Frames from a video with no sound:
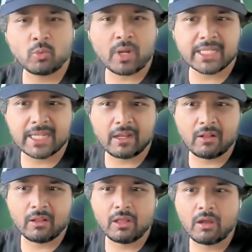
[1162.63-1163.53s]
This is what I
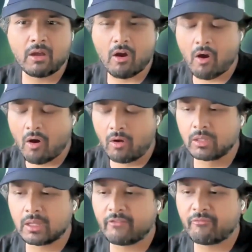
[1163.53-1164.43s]
tell
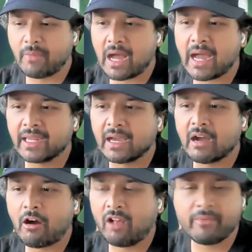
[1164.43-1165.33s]
all of my
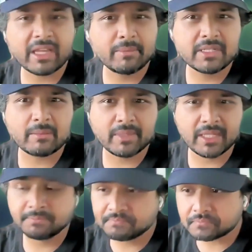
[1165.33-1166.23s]
companies
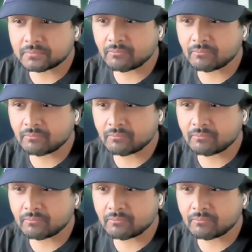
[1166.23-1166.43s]
coming in.